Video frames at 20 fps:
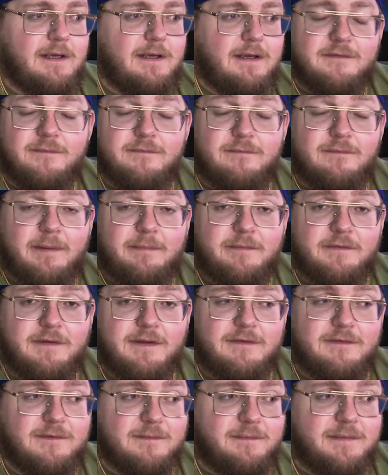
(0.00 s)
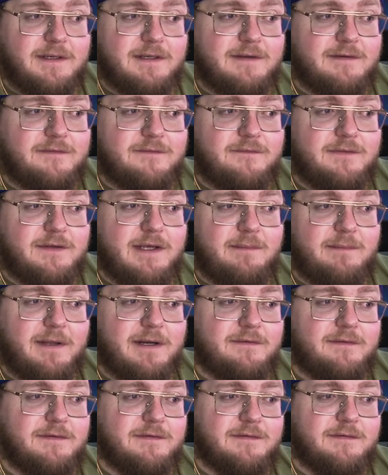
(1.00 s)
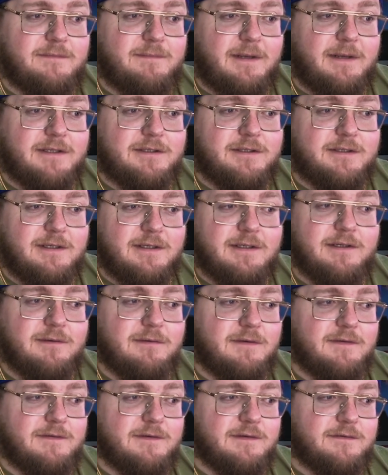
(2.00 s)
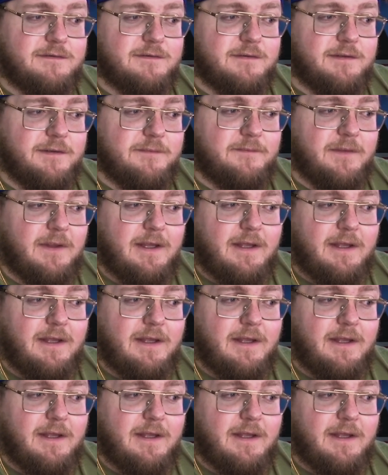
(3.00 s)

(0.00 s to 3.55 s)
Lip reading: So it represents the biggest VA benefits expansion in U.S. history.